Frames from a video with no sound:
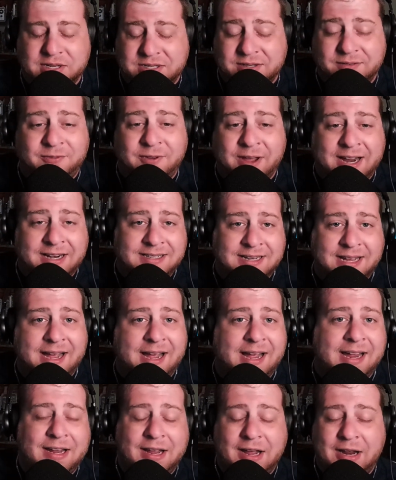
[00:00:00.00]
In fact,
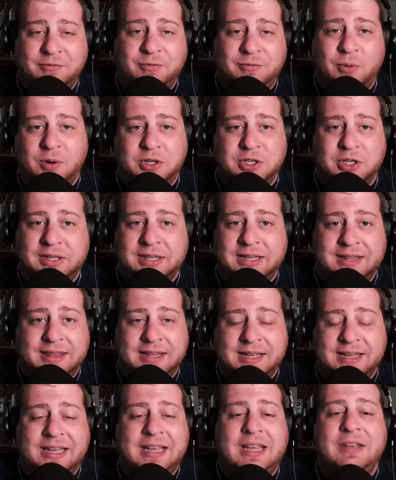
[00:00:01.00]
I unfortunately
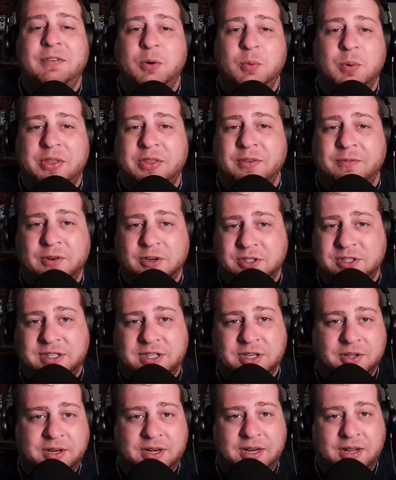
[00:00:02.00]
think even with the
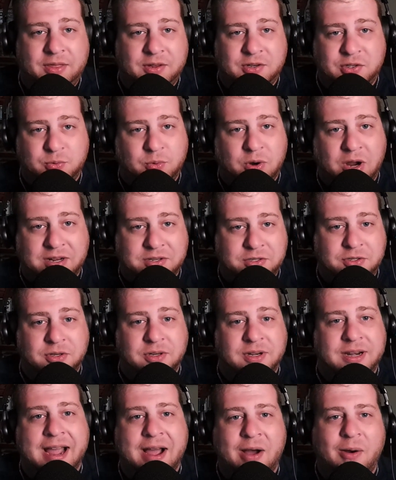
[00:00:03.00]
versatility of this roster
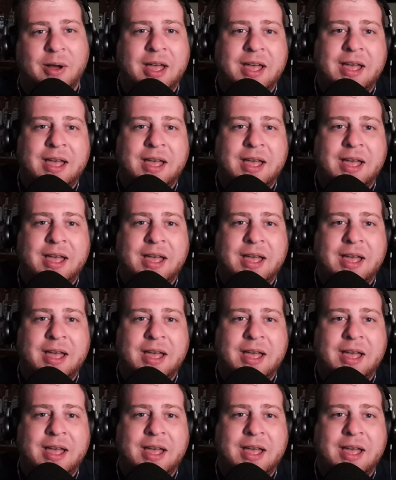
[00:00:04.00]
now,